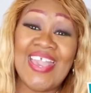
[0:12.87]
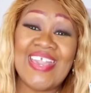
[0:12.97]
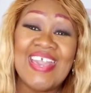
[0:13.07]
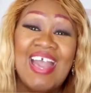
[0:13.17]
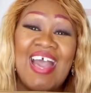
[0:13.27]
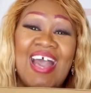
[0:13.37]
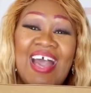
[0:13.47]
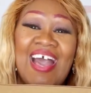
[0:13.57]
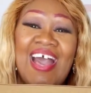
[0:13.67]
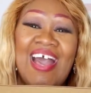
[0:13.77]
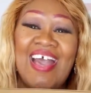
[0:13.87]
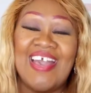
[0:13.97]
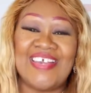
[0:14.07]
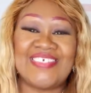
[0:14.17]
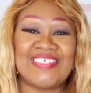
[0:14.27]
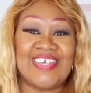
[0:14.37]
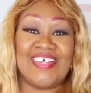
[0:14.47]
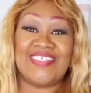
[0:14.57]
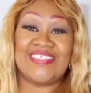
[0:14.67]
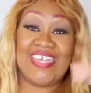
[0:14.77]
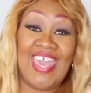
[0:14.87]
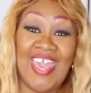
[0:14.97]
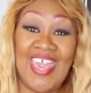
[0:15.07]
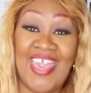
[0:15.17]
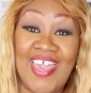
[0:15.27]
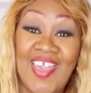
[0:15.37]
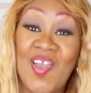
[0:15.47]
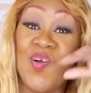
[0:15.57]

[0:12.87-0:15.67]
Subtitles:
guys, today